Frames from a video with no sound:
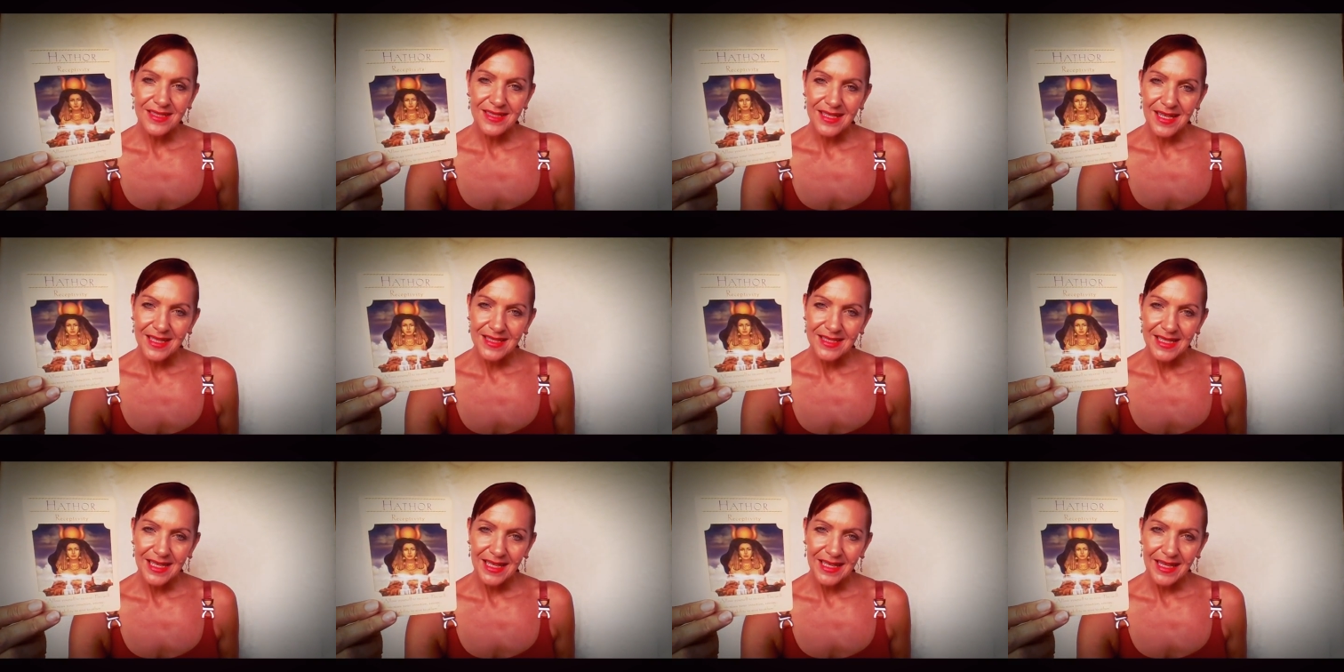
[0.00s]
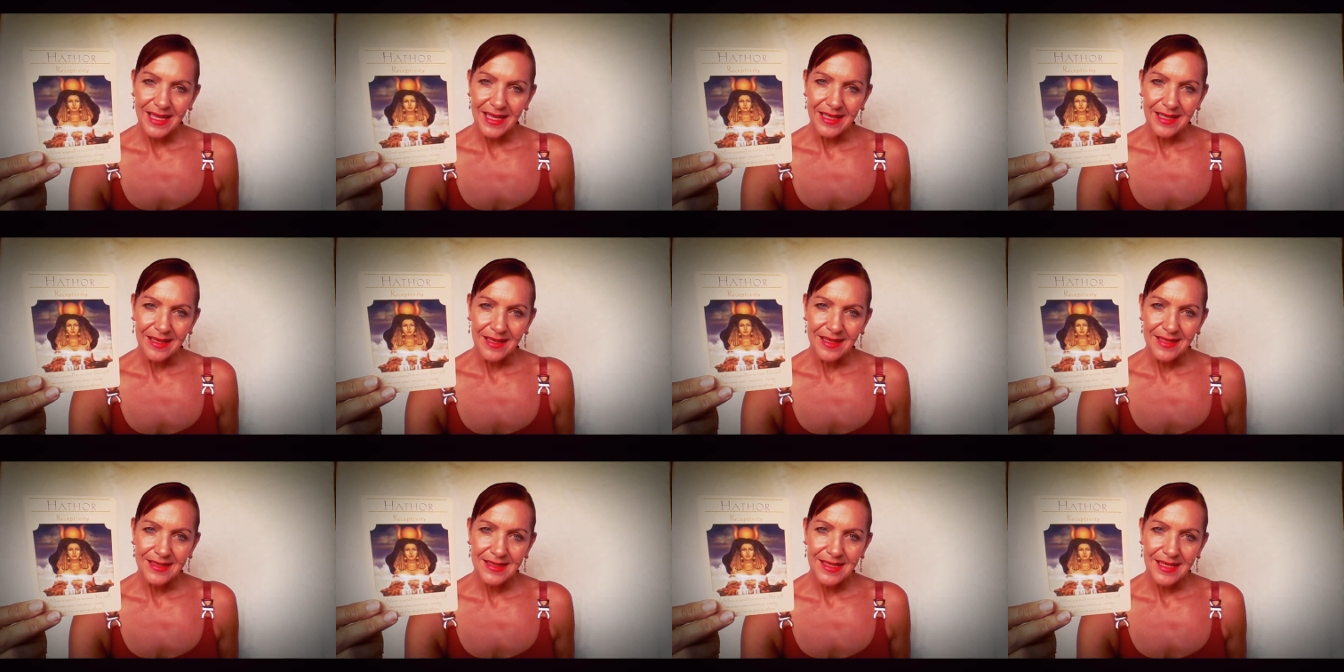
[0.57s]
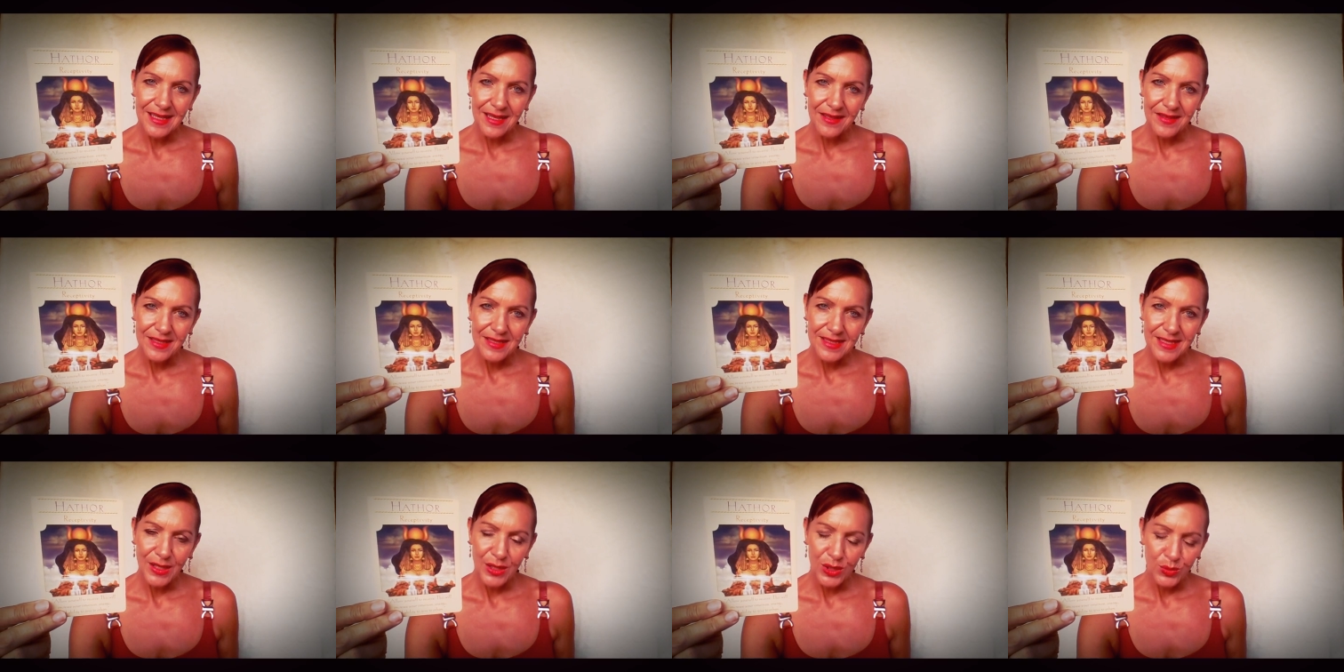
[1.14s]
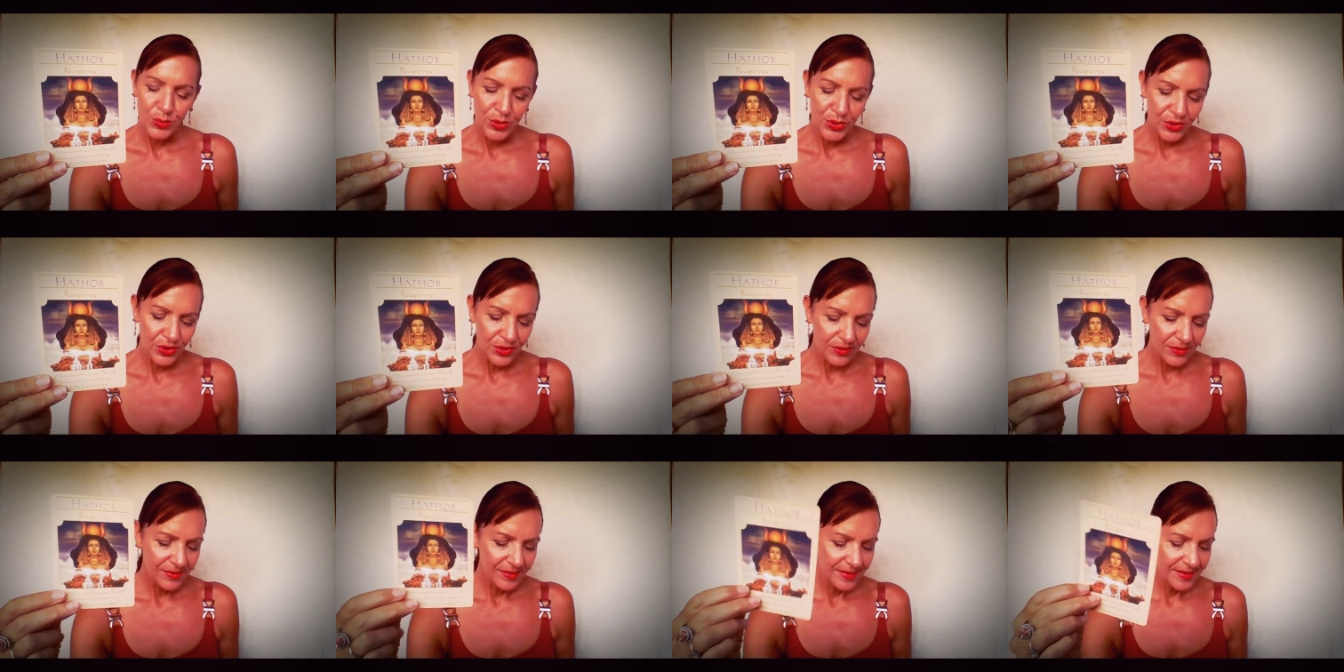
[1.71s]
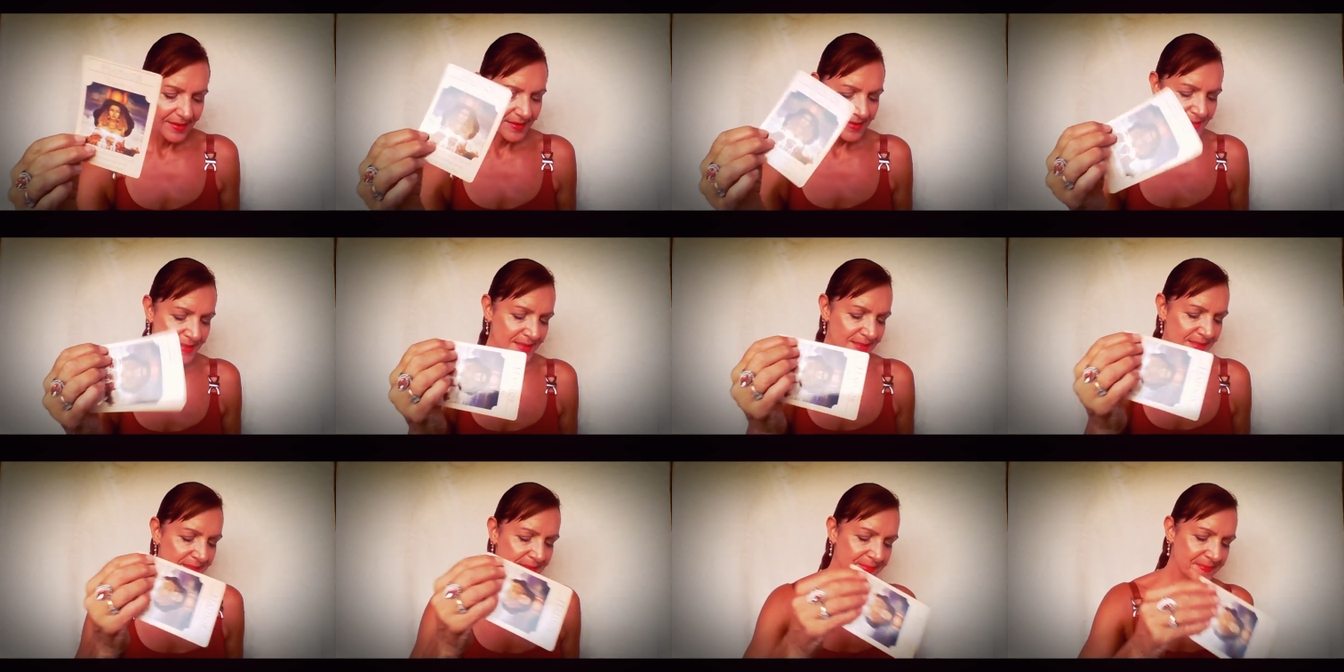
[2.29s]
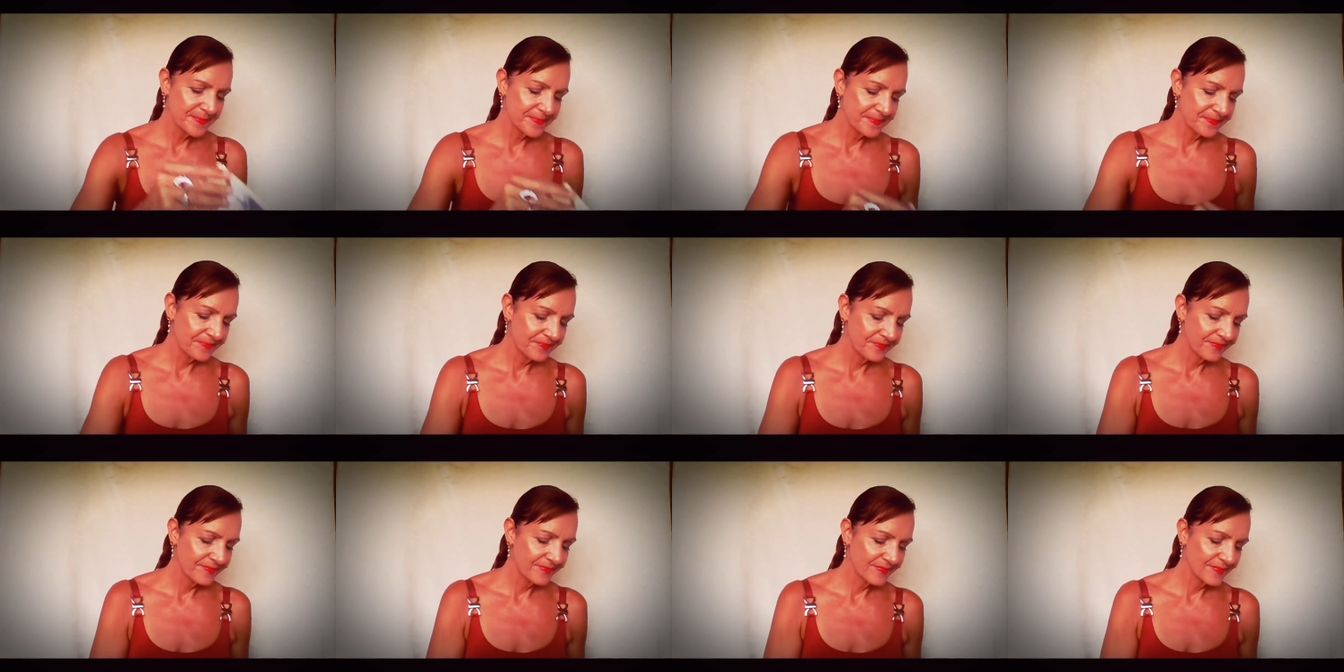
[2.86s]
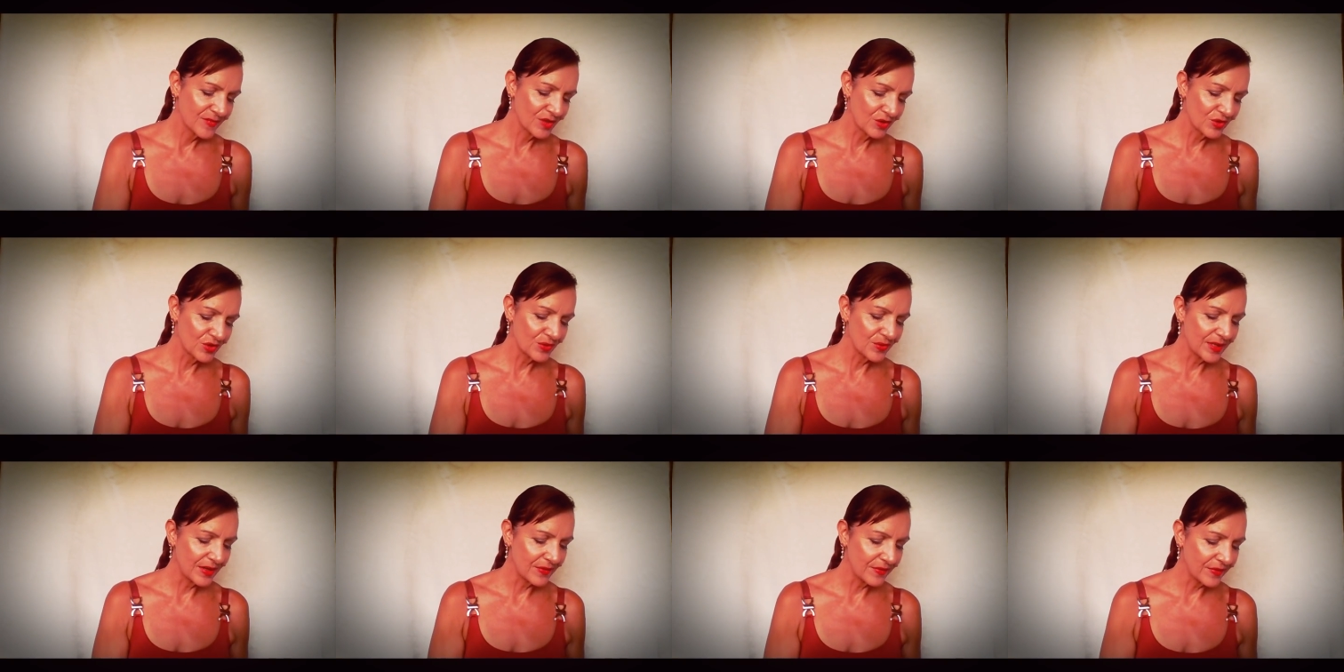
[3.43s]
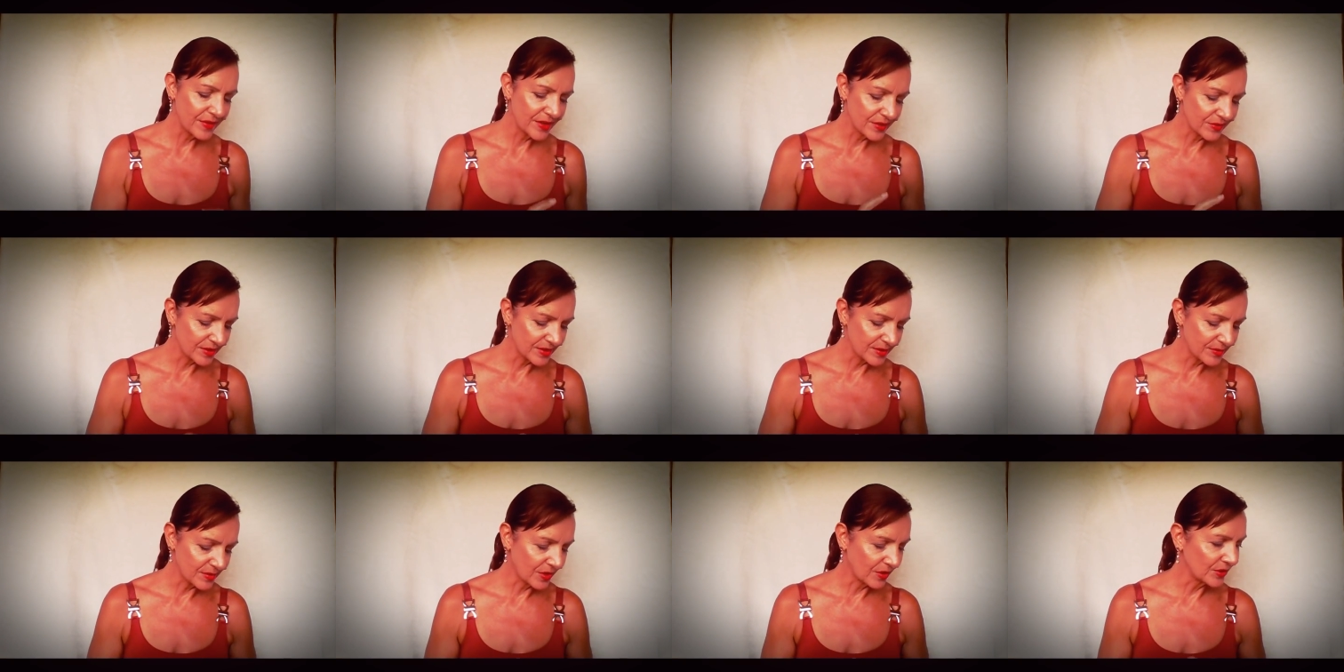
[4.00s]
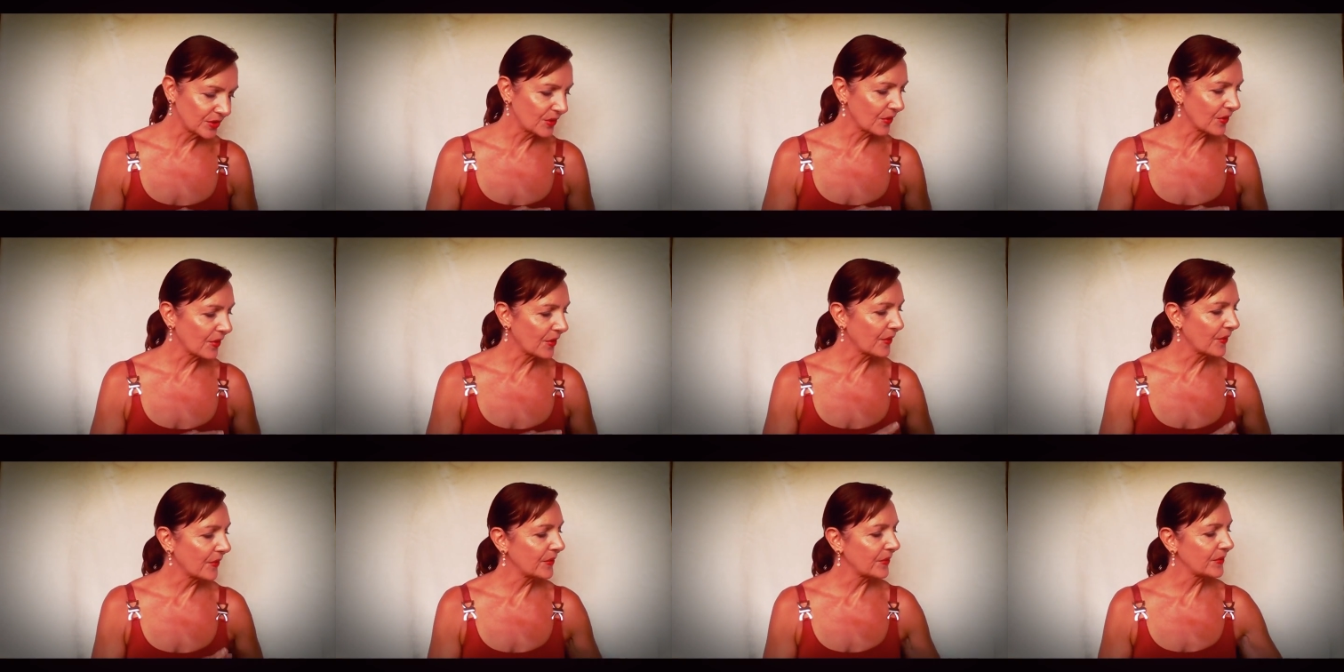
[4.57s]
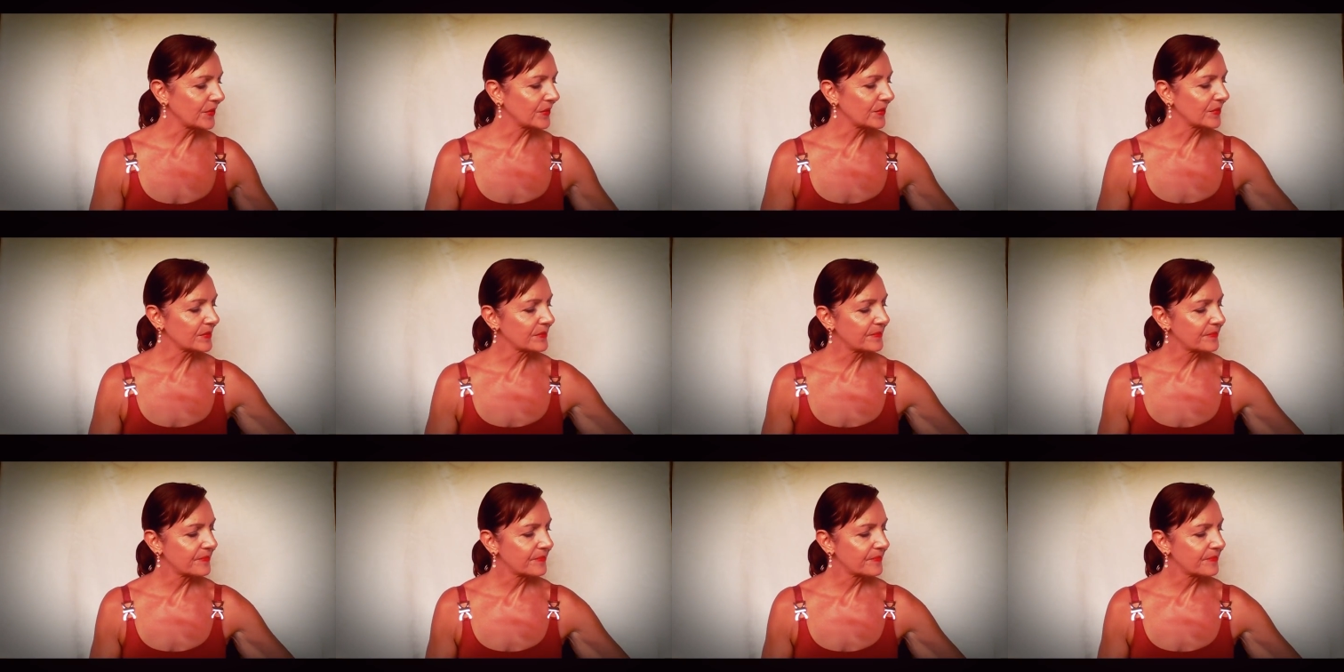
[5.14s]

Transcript: Start delegating, asking others to help you, um, not doing everything on your on your own.